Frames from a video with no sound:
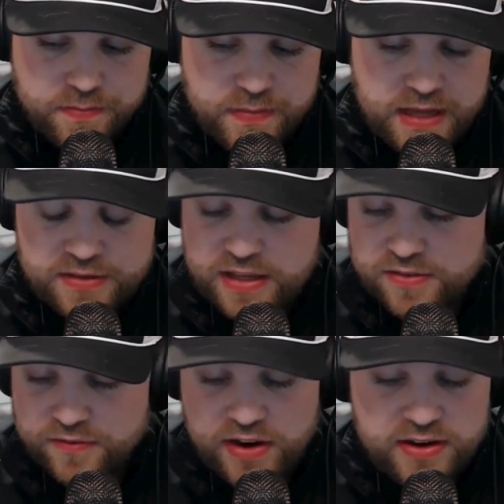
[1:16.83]

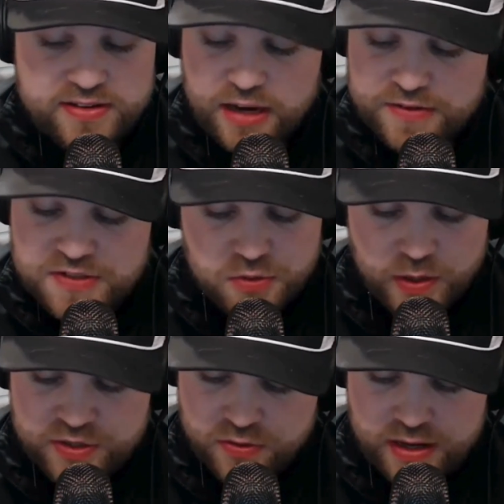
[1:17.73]
It's a very tough
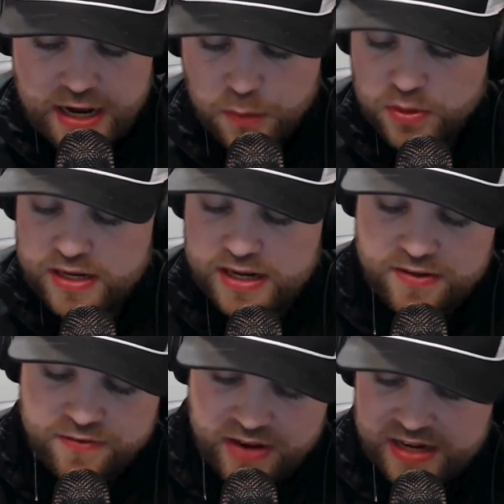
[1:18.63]
situation right now. We're
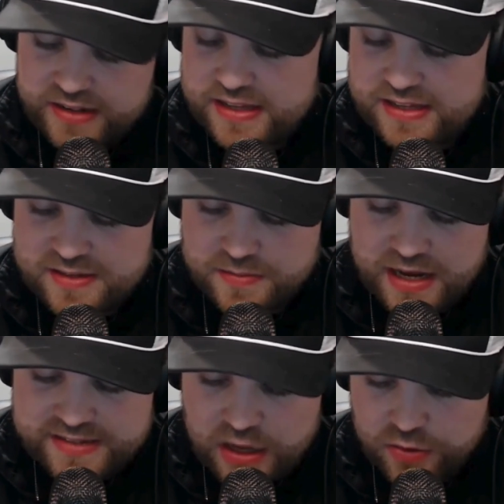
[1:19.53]
getting finally some
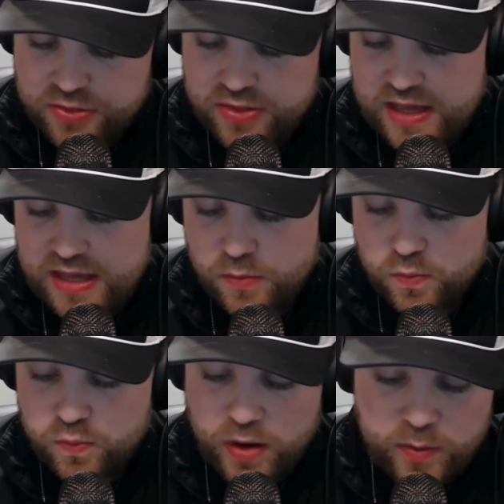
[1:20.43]
guys healthy.
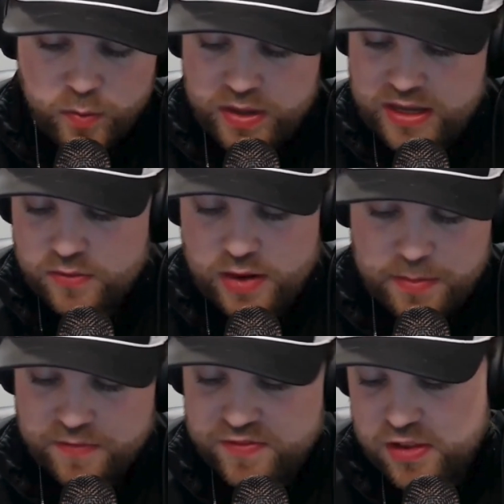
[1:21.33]
Right when we get
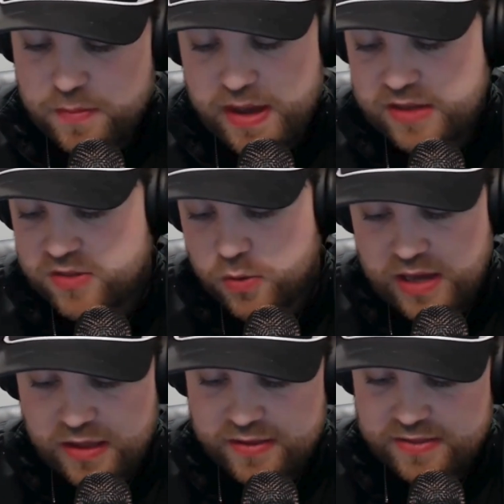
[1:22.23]
Robbie Avila back, though,
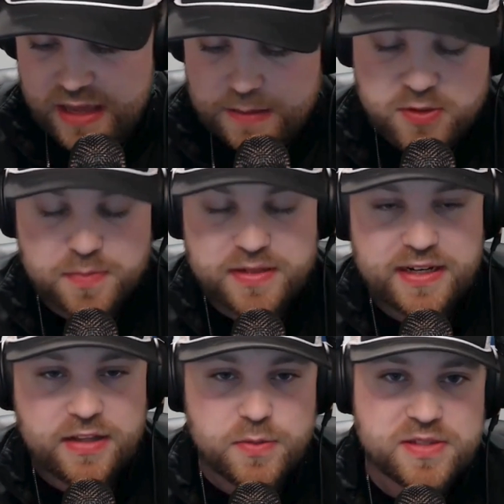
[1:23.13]
Kellen Thames has been
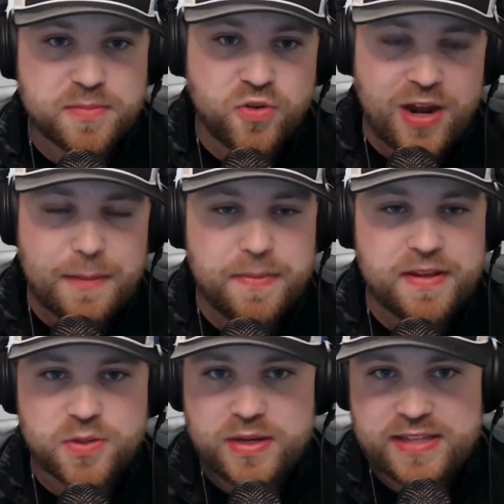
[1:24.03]
dealing with some cramping,
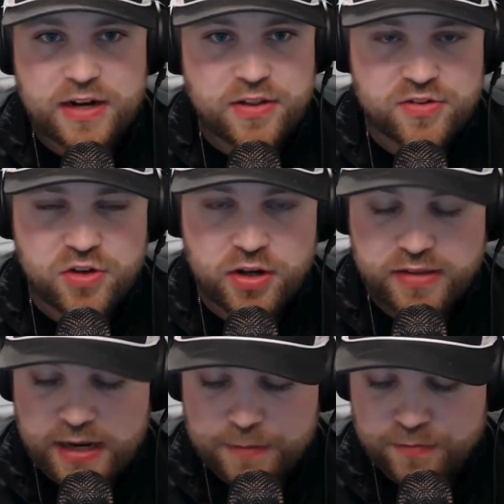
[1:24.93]
so he's out of the starting
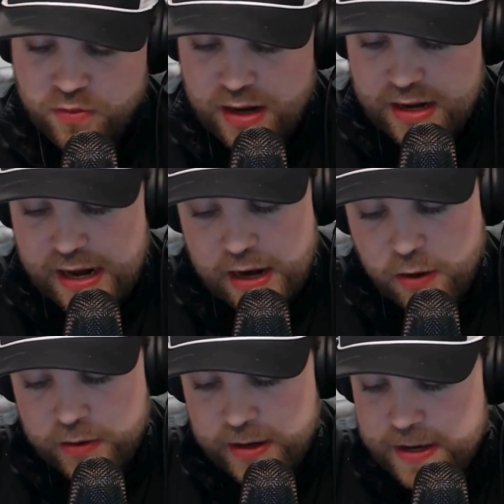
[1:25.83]
lineup for right
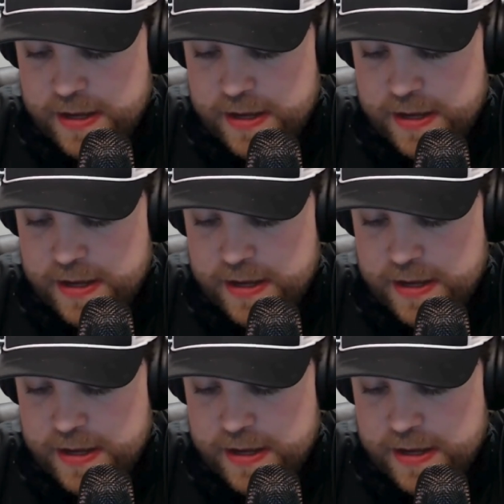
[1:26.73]
now, and